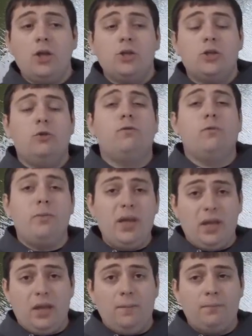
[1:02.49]
So for
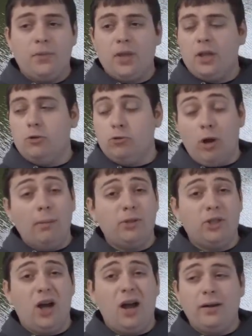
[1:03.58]
me, drop
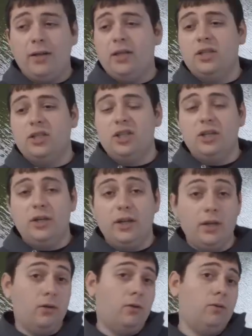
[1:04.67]
shot is the
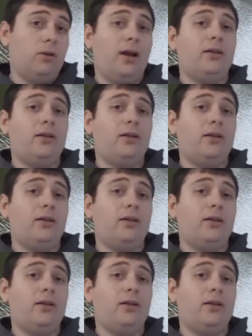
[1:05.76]
deal.